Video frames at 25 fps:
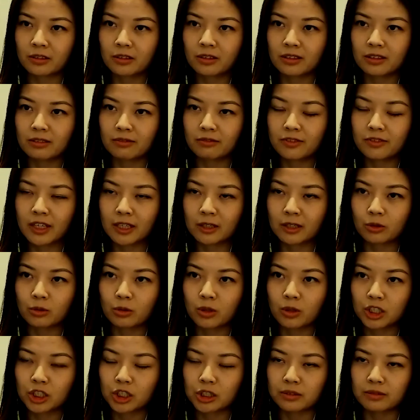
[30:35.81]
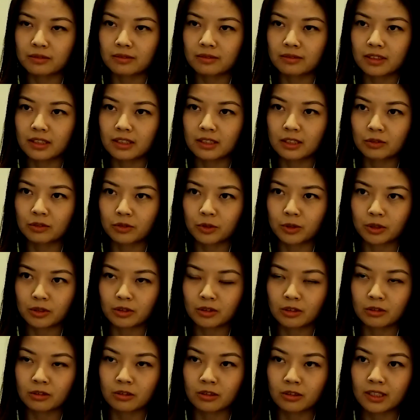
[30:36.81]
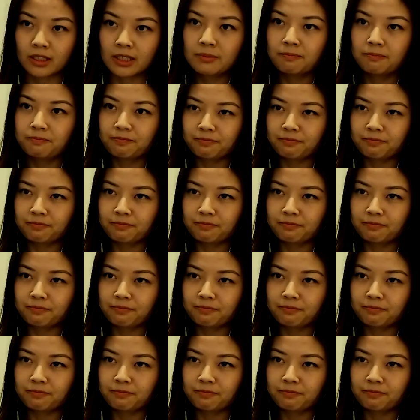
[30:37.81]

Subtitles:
and the final question is for Yuri.